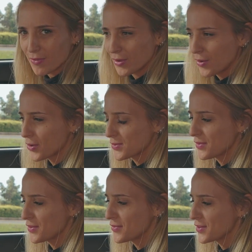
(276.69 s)
of the cars
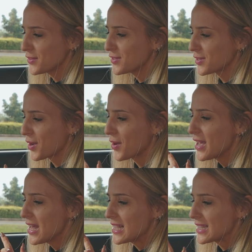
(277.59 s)
we've reviewed, so
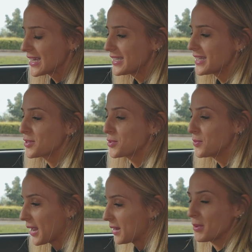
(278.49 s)
this is
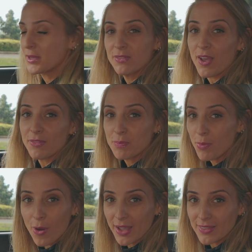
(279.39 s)
great because if you have to
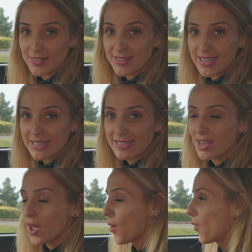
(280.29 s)
park at the digs
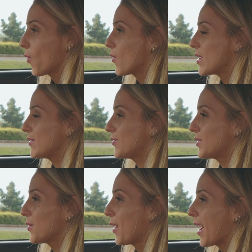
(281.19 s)
or if
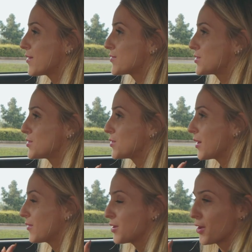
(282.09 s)
you have to,
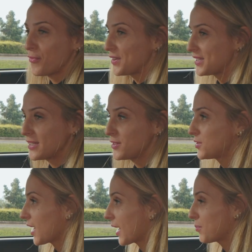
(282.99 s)
fit into
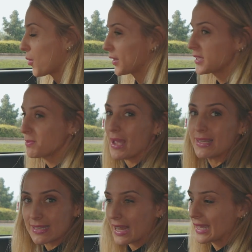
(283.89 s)
tight parking
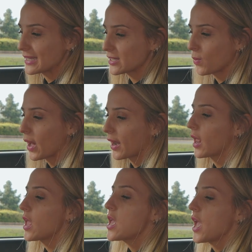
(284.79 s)
spaces like this one,
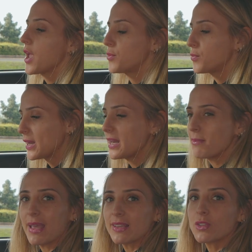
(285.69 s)
it really
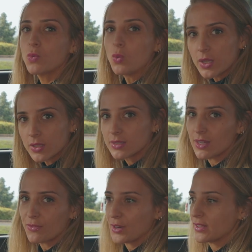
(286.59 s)
makes the world's
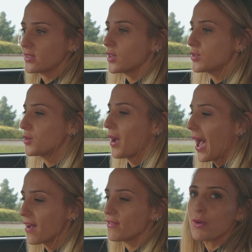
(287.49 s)
difference to
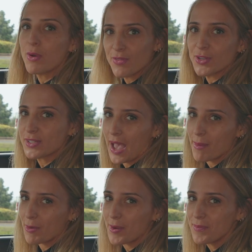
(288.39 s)
have a reverse
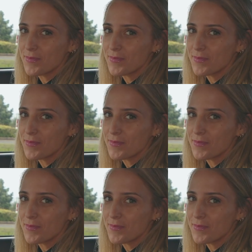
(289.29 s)
camera.